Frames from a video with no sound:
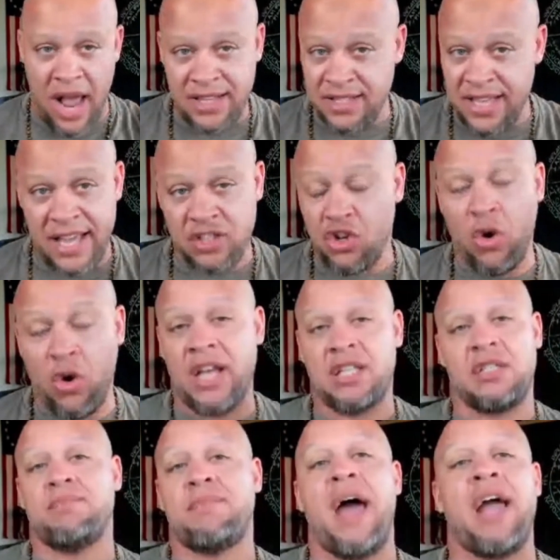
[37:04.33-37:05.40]
say it's
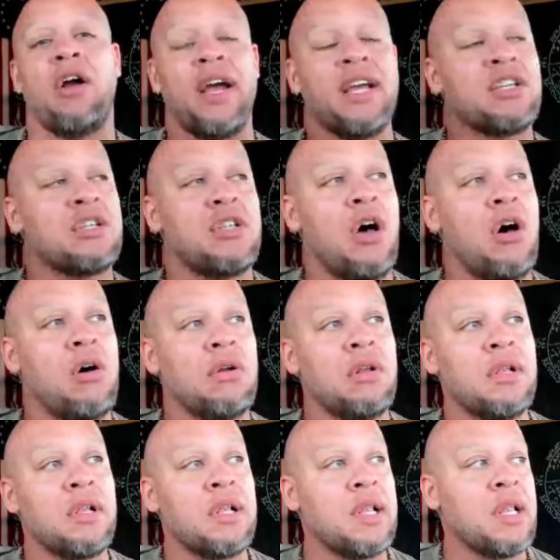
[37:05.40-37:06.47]
grace by grace alone,
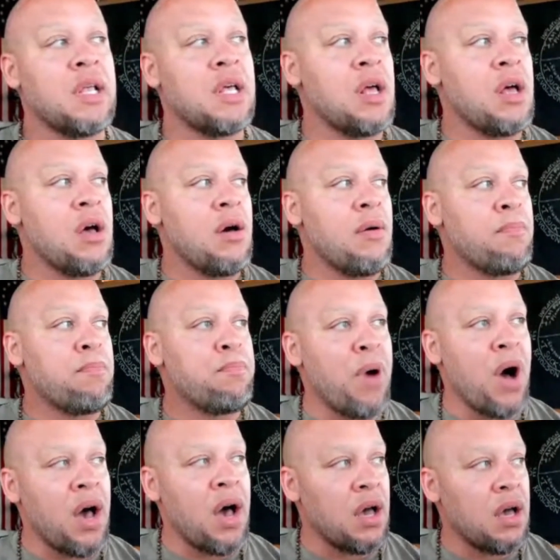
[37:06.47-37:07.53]

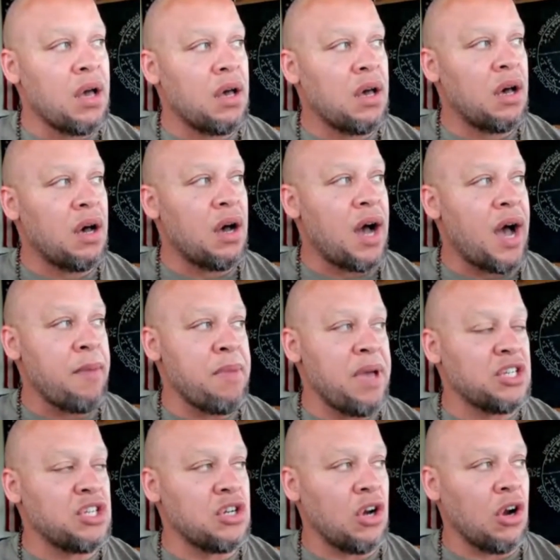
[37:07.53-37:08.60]
but I
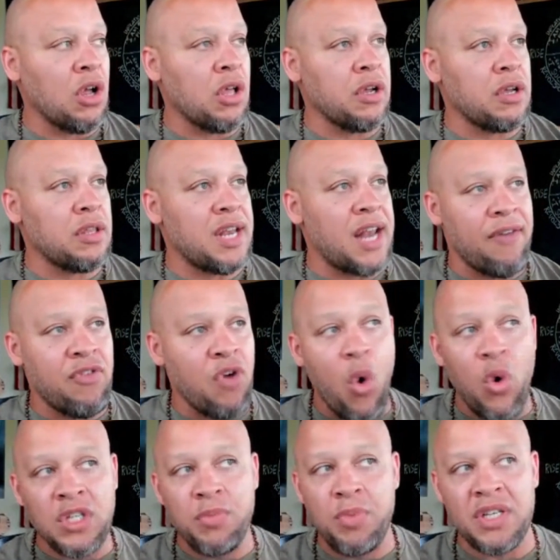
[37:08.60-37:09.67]
mentioned earlier that I've
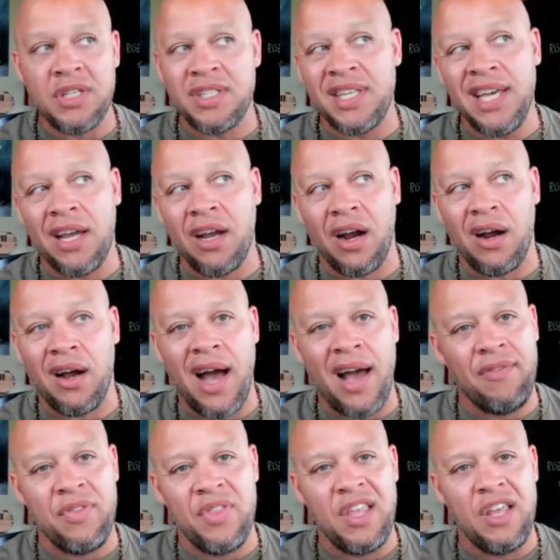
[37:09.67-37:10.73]
always been a seeker.
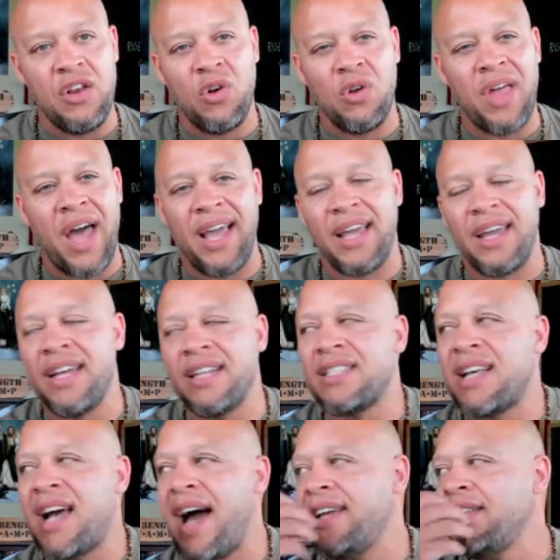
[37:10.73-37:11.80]
I've, you know, like it's
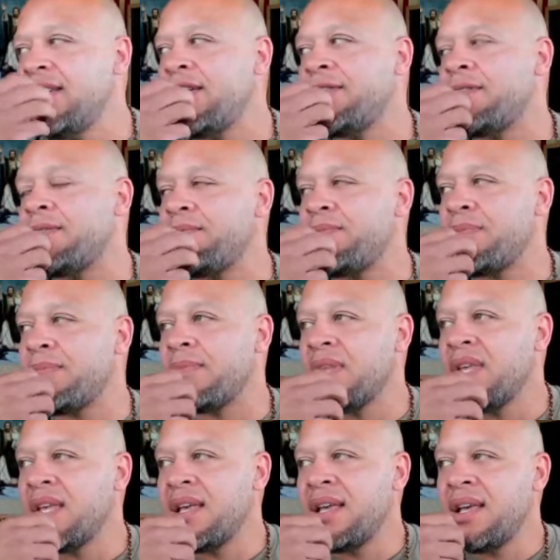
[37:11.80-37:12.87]
kind of,
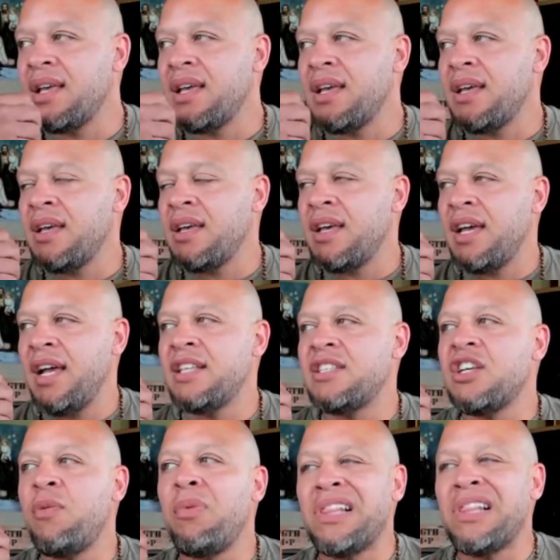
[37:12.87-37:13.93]
it's
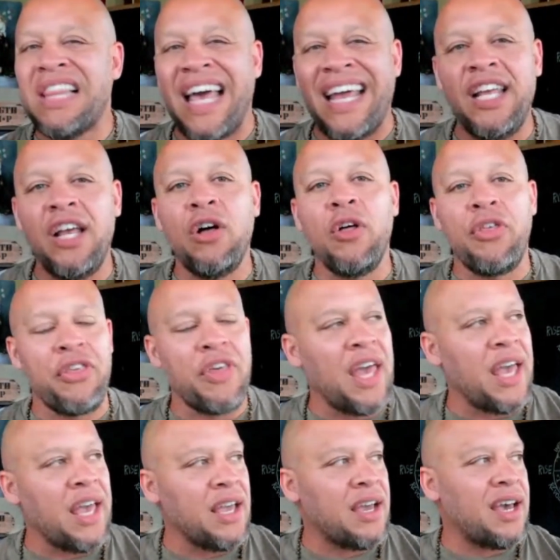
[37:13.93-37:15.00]
a millennial
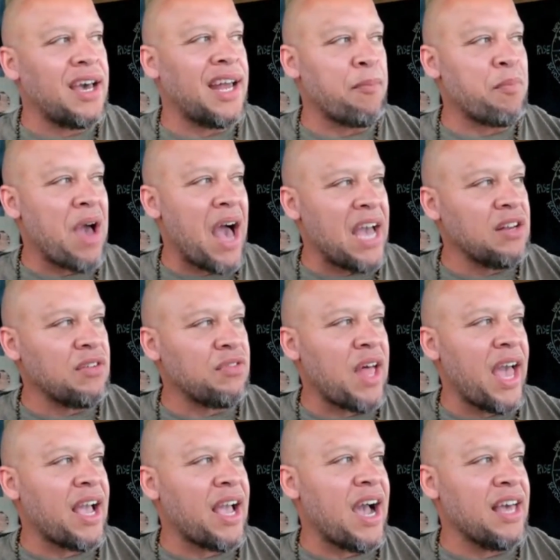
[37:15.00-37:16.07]
thing. And I'm kind of
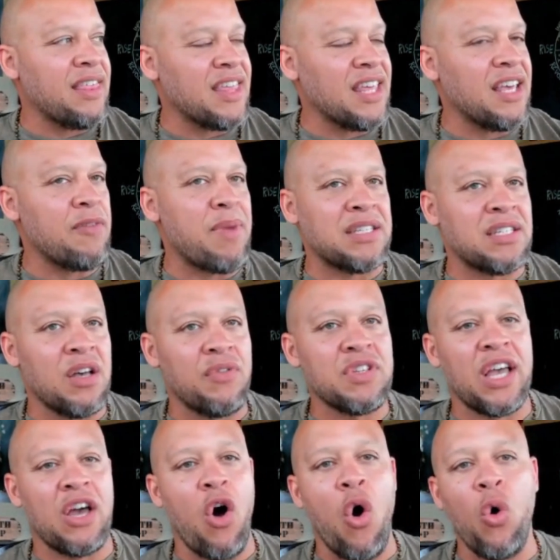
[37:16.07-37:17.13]
like, I think of myself as
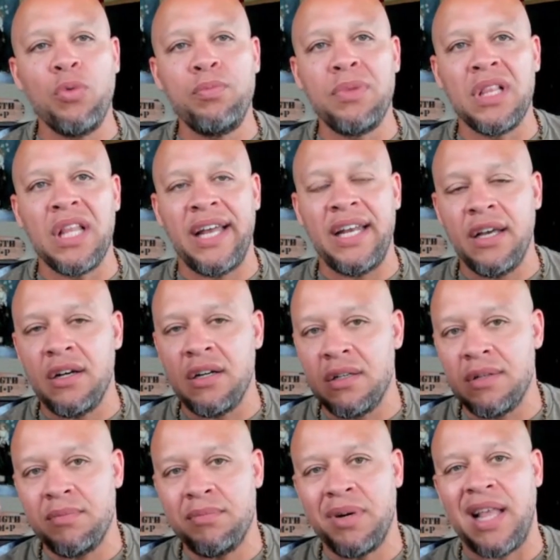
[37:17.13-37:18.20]
like an old
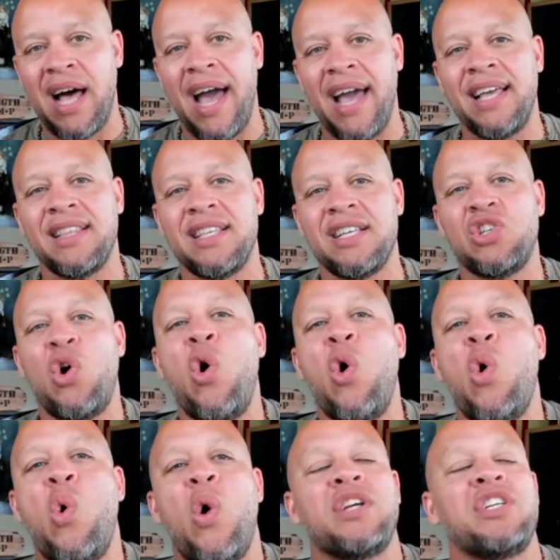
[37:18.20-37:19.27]
millennial, but like this
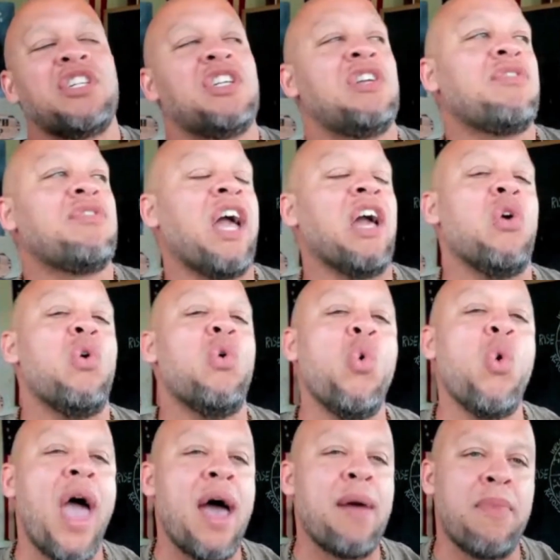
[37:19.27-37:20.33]
whole question of like, who
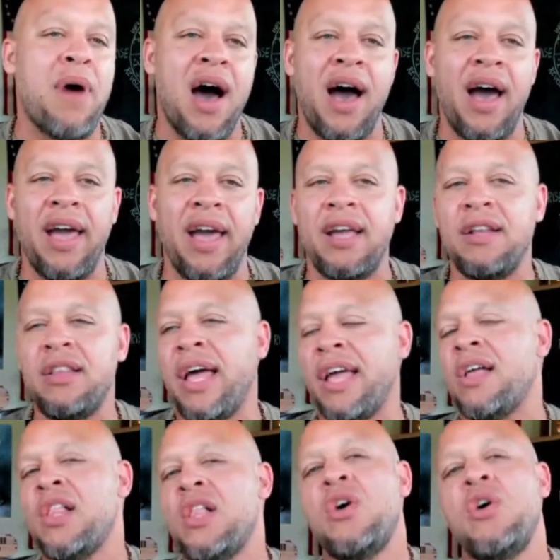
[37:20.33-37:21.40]
am I? And like,
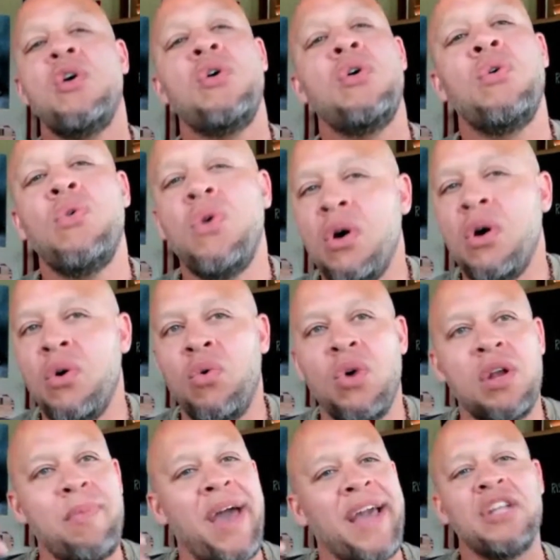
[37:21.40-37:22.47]
what, what
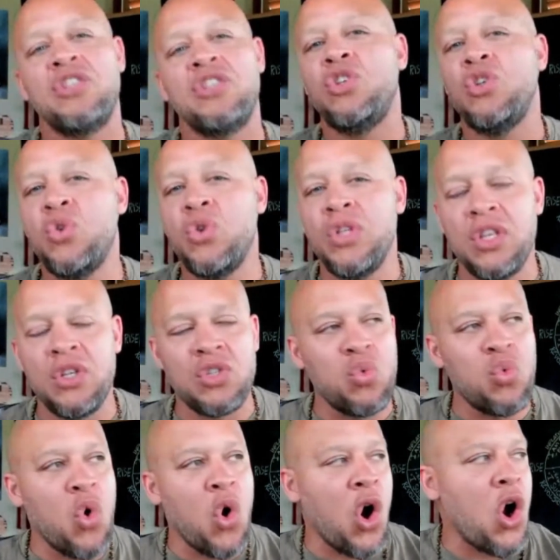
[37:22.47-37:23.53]
am I going to do in this
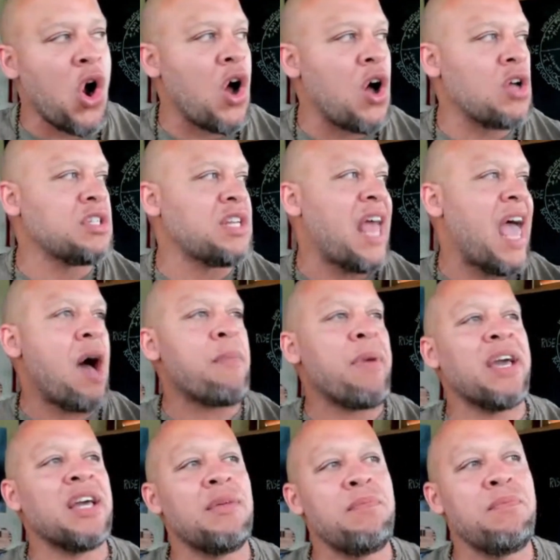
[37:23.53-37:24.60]
world? And how am I
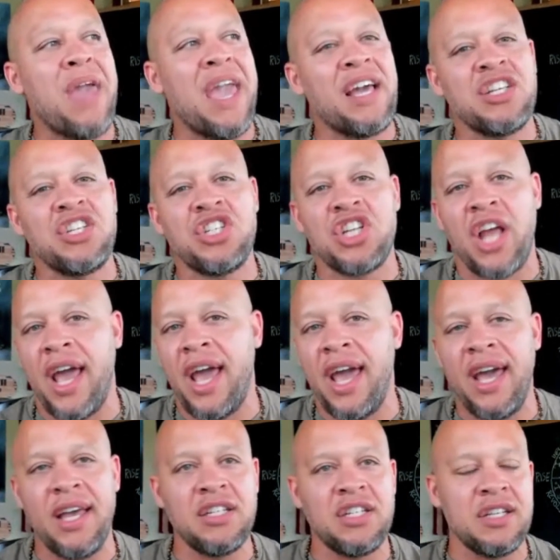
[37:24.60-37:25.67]
going to make a
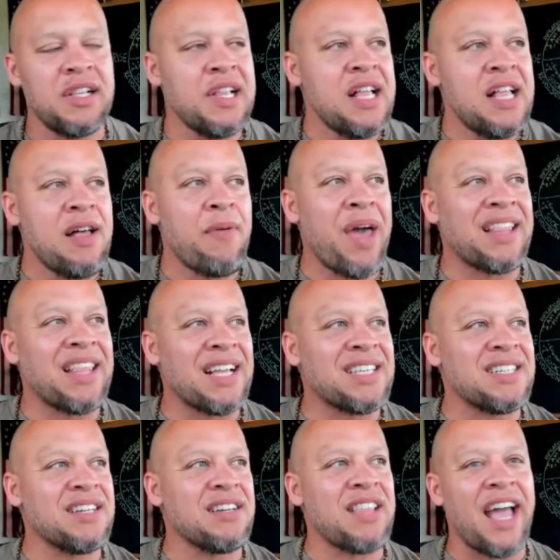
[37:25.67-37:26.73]
change? And like,
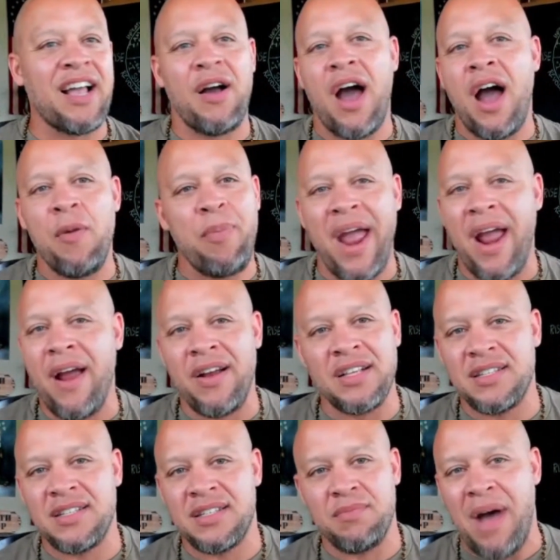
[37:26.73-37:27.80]
that's like our
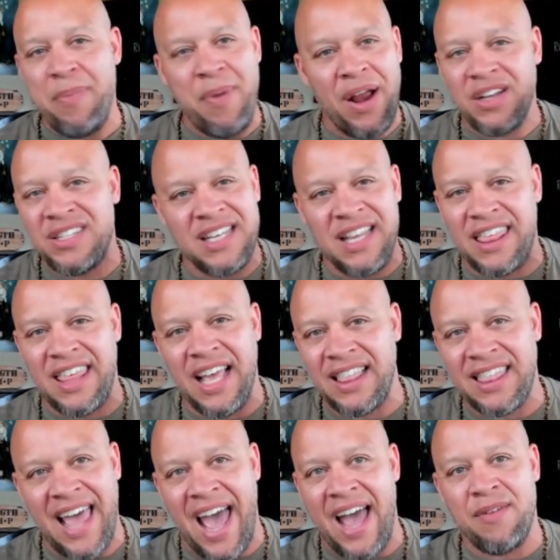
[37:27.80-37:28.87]
parents, my parents didn't think
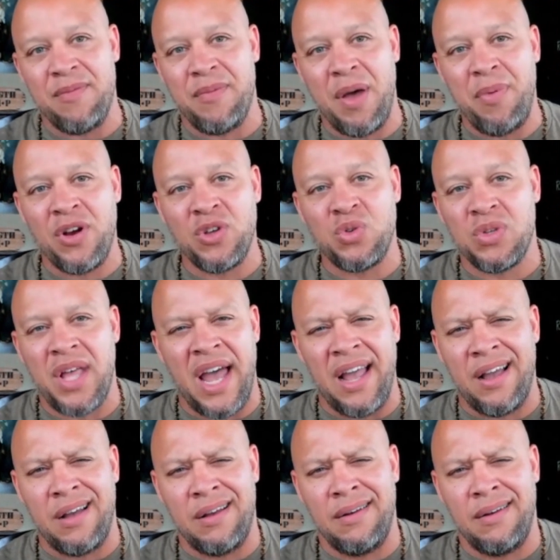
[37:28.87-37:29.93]
that. My parents were like,
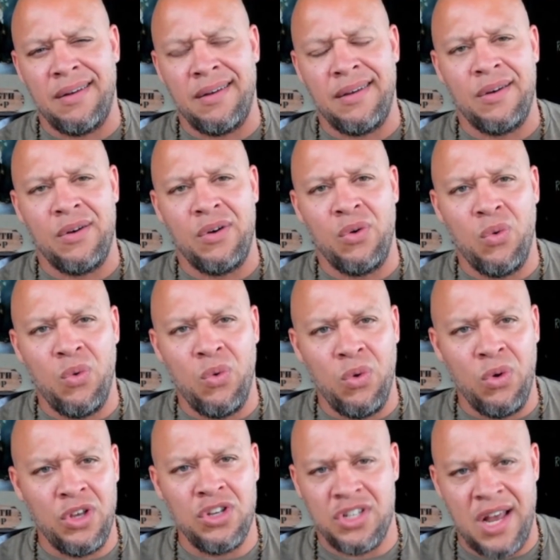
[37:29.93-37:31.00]

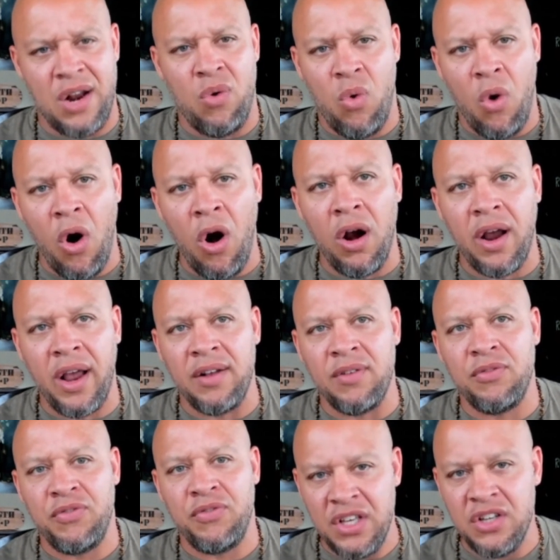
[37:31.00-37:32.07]
you just got to work and
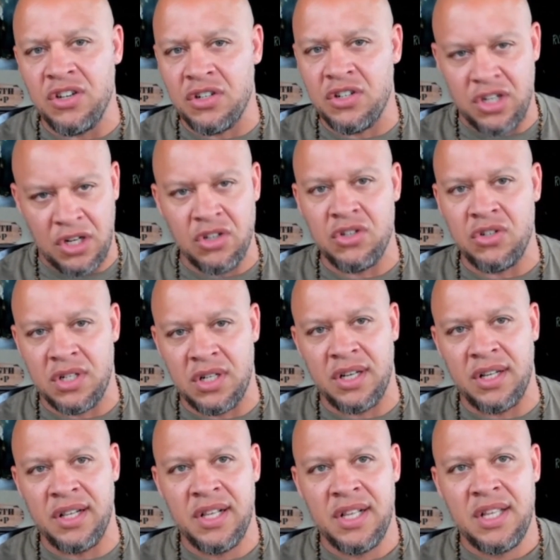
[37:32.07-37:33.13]
feed your children
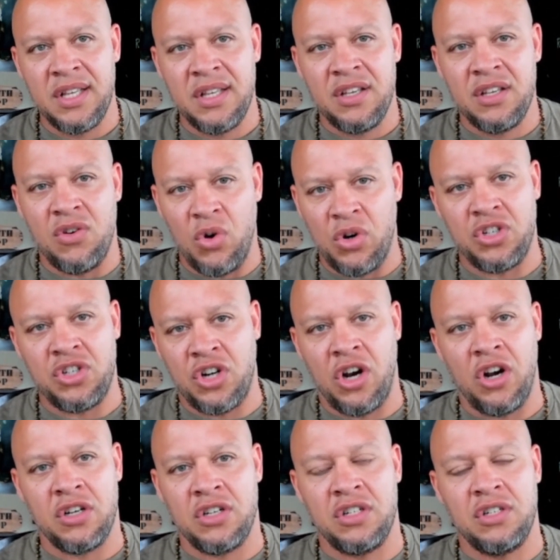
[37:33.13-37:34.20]
and go to
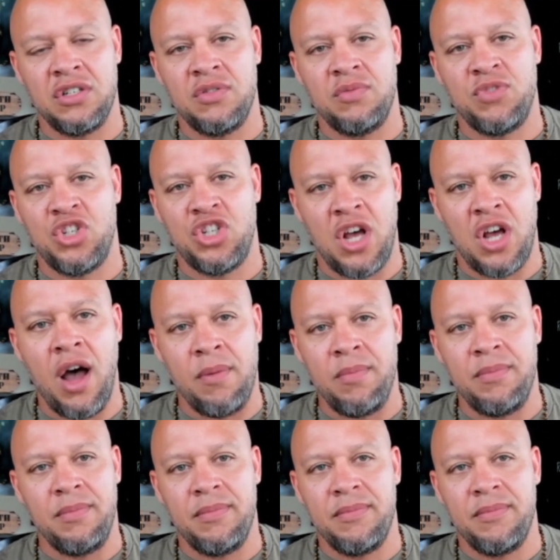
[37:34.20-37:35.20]
church and shut up